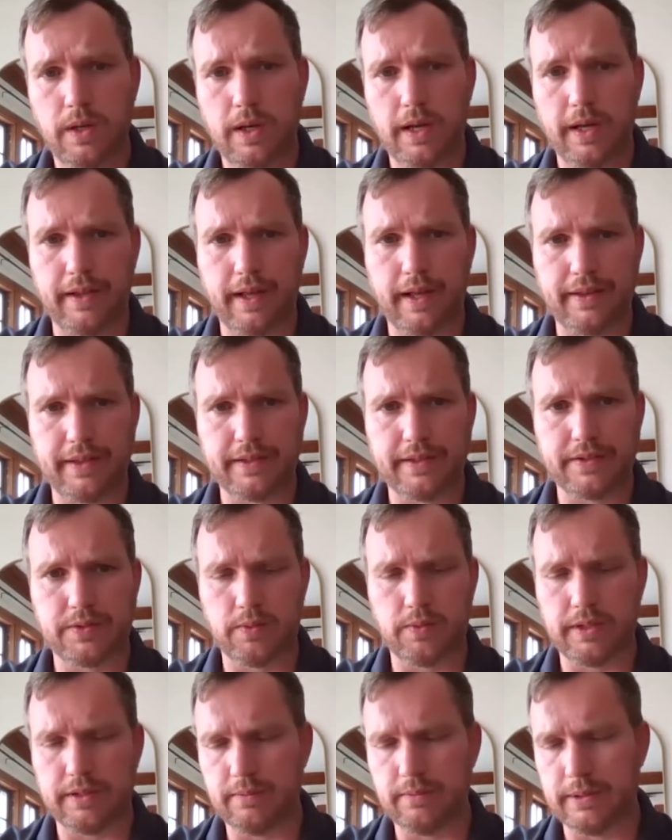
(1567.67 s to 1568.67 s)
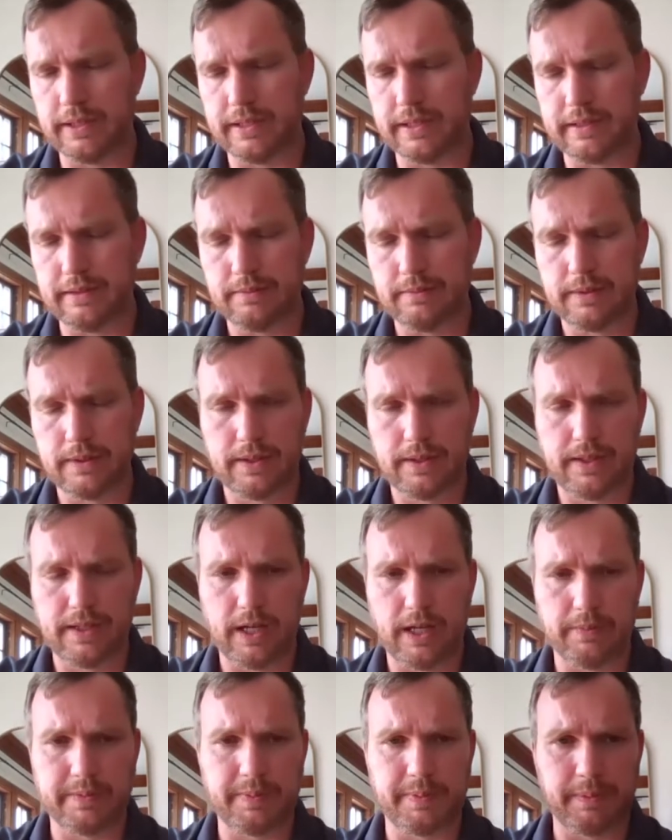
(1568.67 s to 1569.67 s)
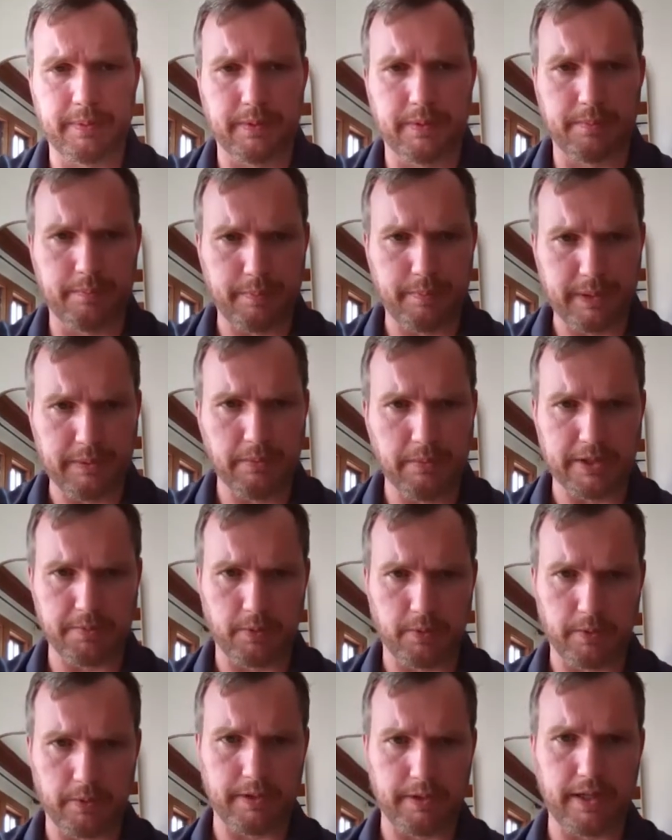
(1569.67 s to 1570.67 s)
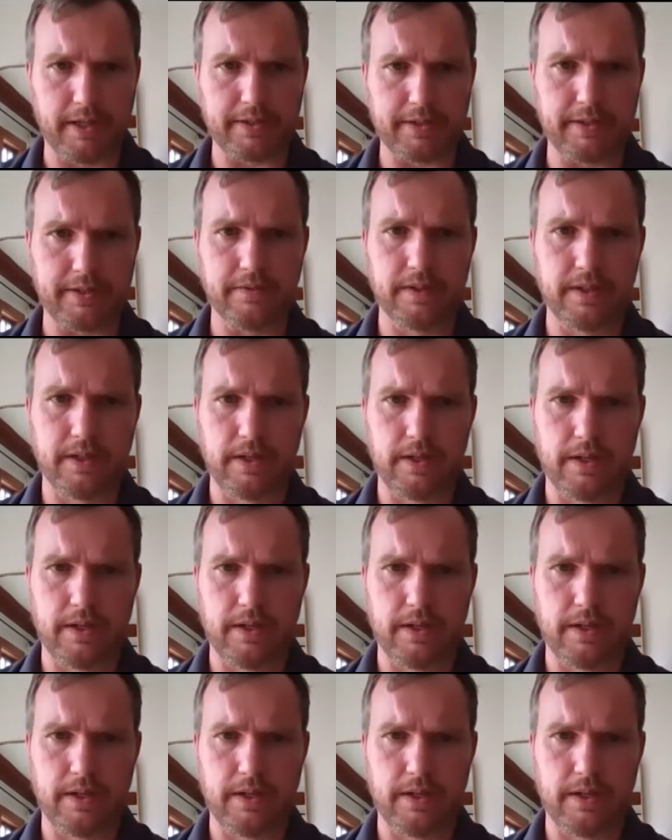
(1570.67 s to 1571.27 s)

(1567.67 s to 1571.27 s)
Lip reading: And I think this is what really helps people be much more productive.